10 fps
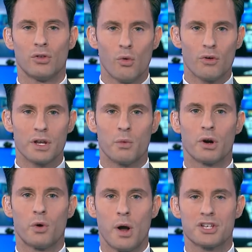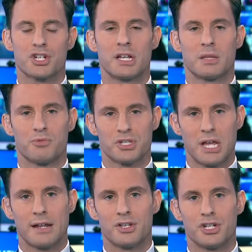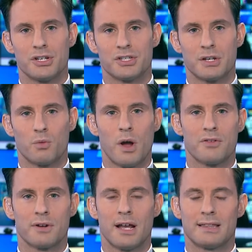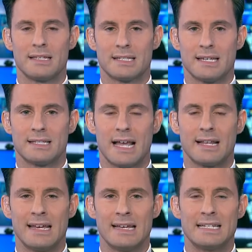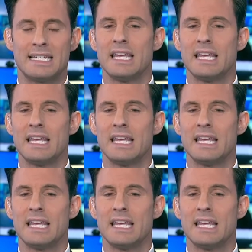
and Lori were questioning the percentages and whether or not these kids had